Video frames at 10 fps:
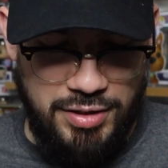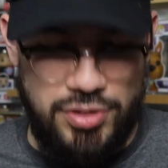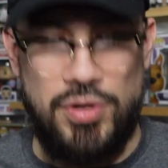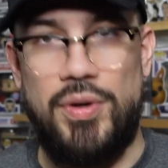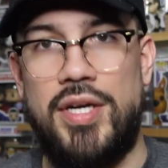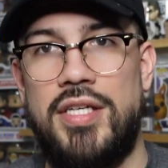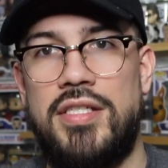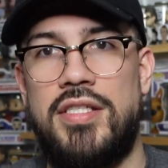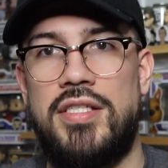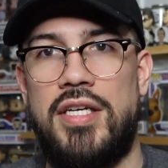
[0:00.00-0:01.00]

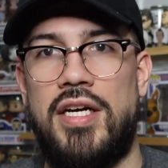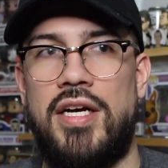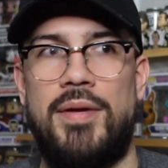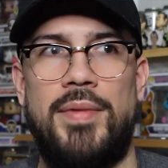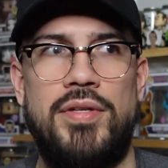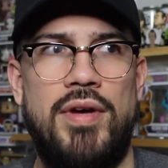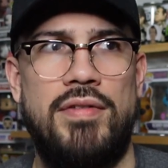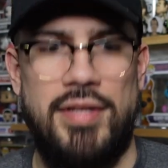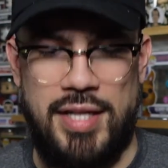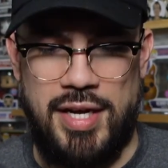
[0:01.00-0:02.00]
sodas. I do
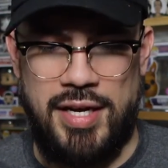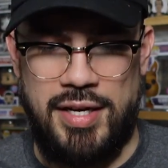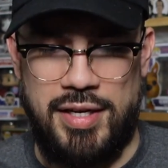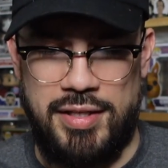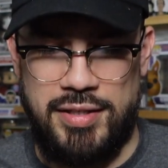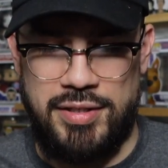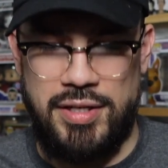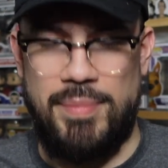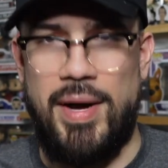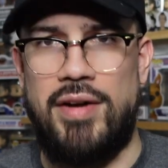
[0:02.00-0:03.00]
have a lot,
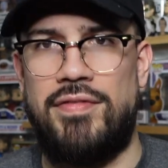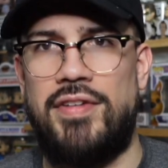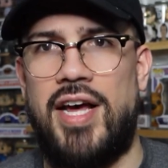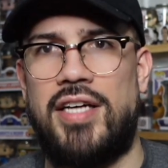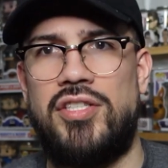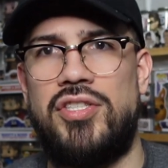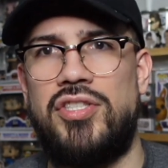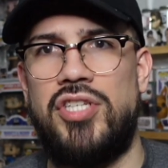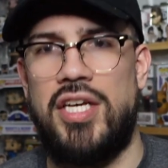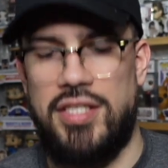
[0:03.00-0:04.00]
good amount of flocked
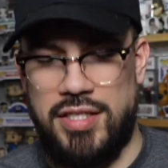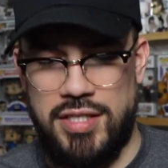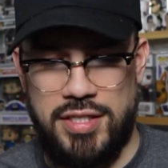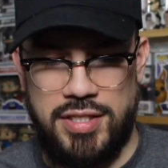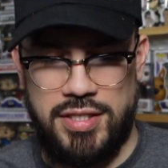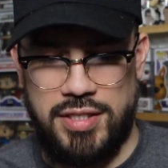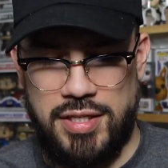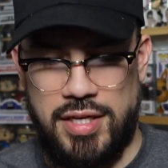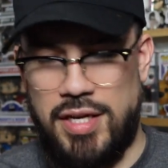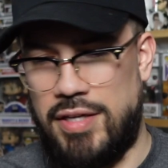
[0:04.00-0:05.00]
chases
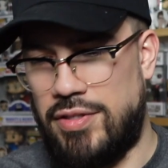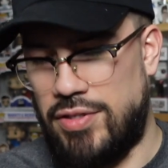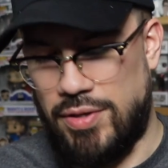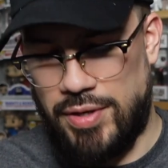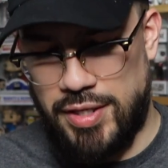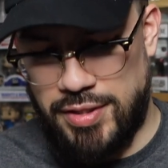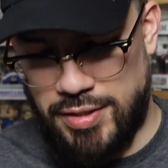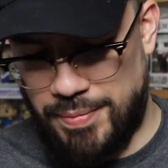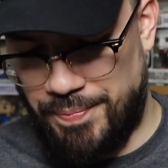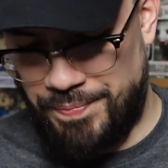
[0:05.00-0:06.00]
and sodas.